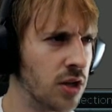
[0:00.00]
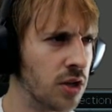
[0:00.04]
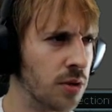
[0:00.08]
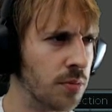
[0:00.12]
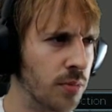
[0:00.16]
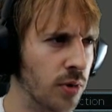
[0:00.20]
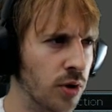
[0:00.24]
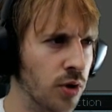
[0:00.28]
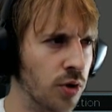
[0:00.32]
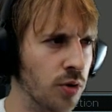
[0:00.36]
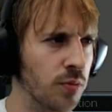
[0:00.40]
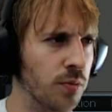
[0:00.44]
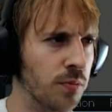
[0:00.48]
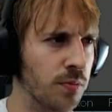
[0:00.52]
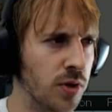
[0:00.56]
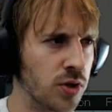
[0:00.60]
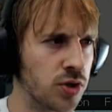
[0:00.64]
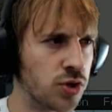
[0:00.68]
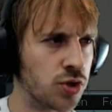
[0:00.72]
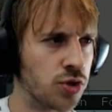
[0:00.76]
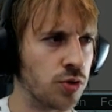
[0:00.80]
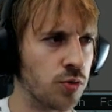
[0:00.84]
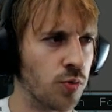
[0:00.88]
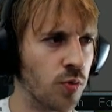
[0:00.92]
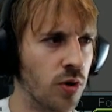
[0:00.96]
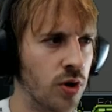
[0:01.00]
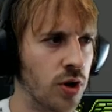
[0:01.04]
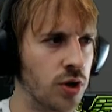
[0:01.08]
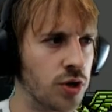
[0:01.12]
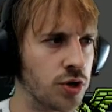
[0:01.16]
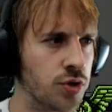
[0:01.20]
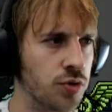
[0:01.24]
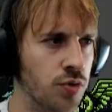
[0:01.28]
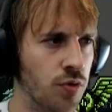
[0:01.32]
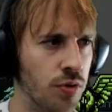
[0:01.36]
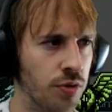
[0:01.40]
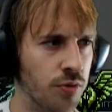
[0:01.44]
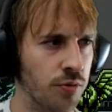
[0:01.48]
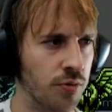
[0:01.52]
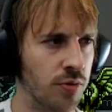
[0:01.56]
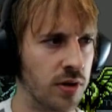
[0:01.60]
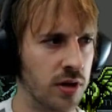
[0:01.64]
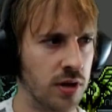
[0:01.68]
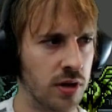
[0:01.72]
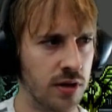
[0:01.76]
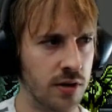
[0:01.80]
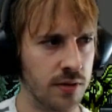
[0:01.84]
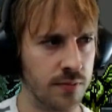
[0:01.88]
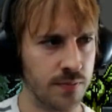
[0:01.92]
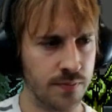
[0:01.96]
model monster 1, 2,
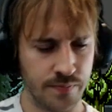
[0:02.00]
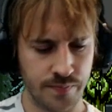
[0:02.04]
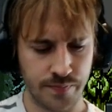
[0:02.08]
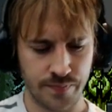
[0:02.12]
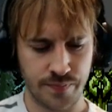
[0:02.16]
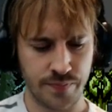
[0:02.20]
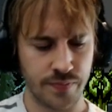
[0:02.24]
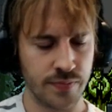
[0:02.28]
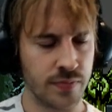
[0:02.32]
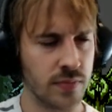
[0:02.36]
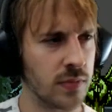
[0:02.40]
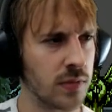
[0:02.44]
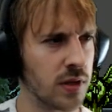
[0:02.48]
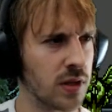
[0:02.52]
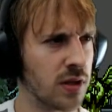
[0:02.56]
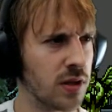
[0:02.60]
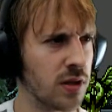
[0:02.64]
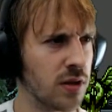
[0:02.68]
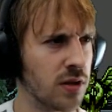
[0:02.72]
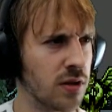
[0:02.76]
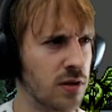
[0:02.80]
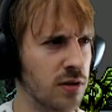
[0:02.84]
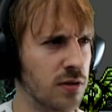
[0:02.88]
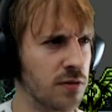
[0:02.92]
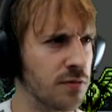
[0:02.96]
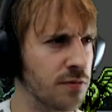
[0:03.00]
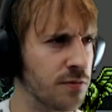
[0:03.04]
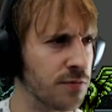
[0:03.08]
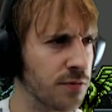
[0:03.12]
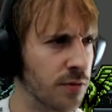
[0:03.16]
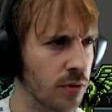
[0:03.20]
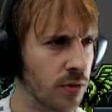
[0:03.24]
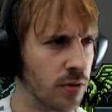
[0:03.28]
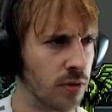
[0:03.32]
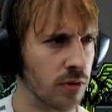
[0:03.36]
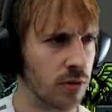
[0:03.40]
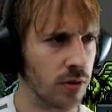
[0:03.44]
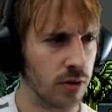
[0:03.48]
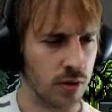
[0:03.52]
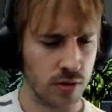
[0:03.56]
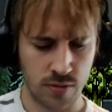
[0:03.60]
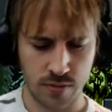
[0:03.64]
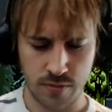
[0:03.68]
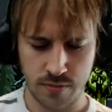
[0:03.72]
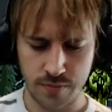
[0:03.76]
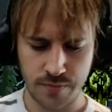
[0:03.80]
3, 4.